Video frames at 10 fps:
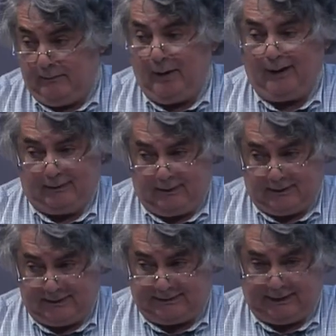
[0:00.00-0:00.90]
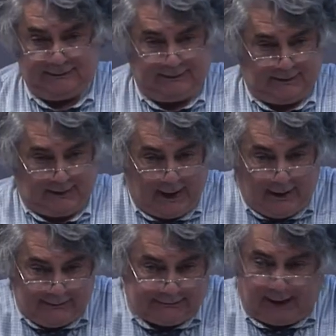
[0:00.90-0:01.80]
biased and
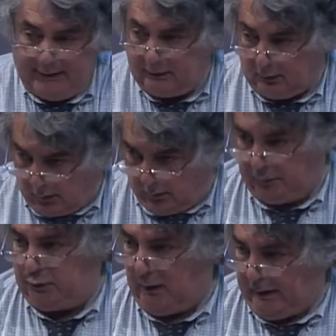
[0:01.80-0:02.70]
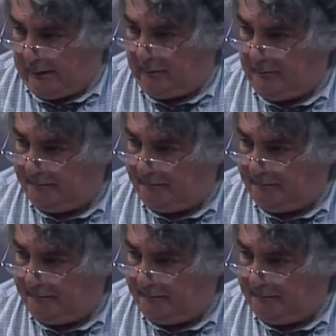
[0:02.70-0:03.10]
anti-growth way.